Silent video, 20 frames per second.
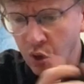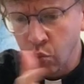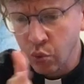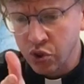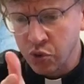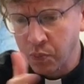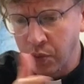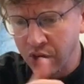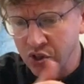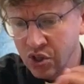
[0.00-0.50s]

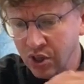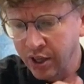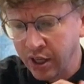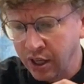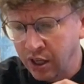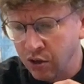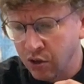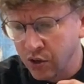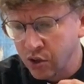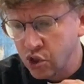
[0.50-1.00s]
What's puzzling
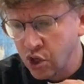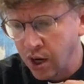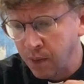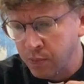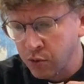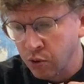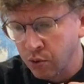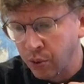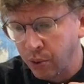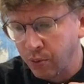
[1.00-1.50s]
here in
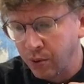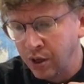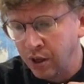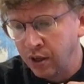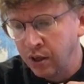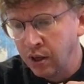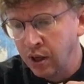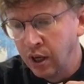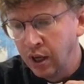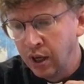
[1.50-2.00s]
chapter
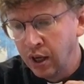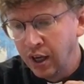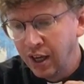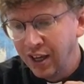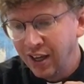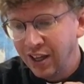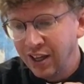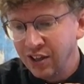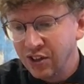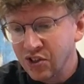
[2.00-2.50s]
3
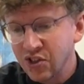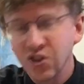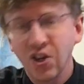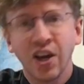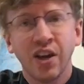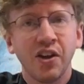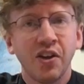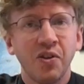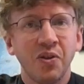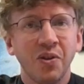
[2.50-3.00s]
is
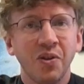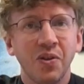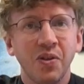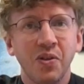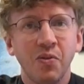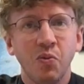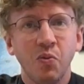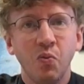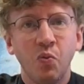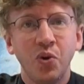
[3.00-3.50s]
uh,
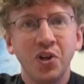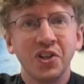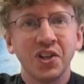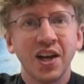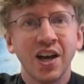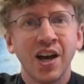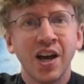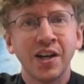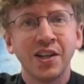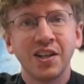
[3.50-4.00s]
when
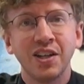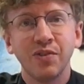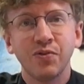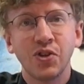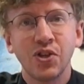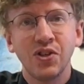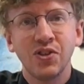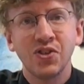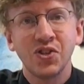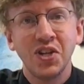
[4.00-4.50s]
God
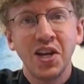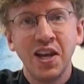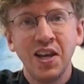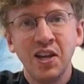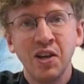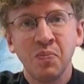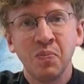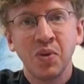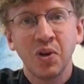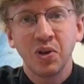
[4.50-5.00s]
gives his
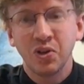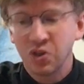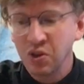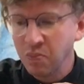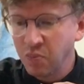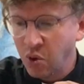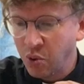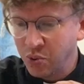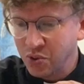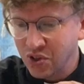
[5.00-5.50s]
name to
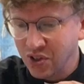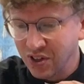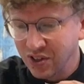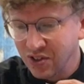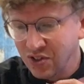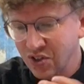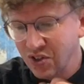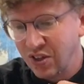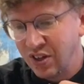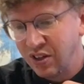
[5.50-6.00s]

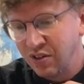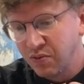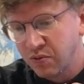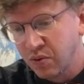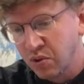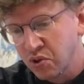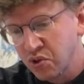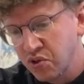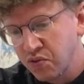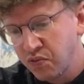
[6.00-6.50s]
Moses in
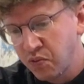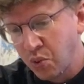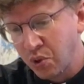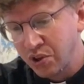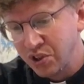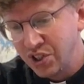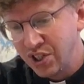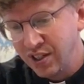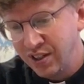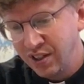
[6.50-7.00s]
verse
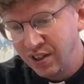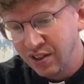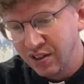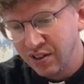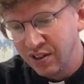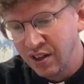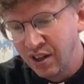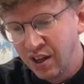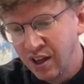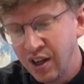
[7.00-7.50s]

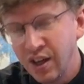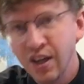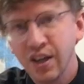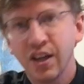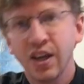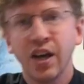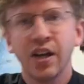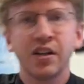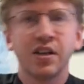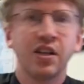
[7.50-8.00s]
14.
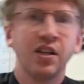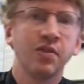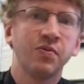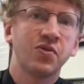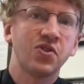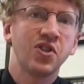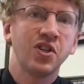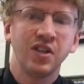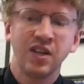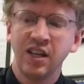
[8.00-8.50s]
God
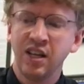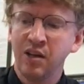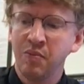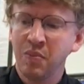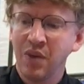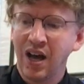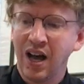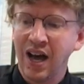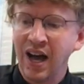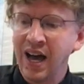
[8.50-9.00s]
gives the
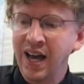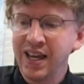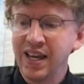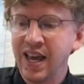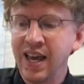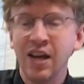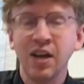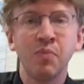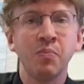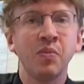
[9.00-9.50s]
name I
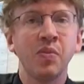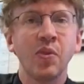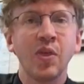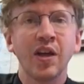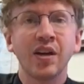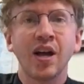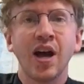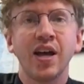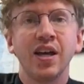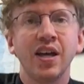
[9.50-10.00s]
am
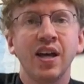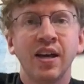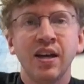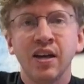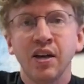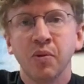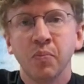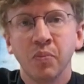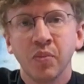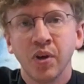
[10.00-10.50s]
that I
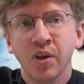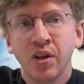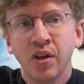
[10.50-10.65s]
am.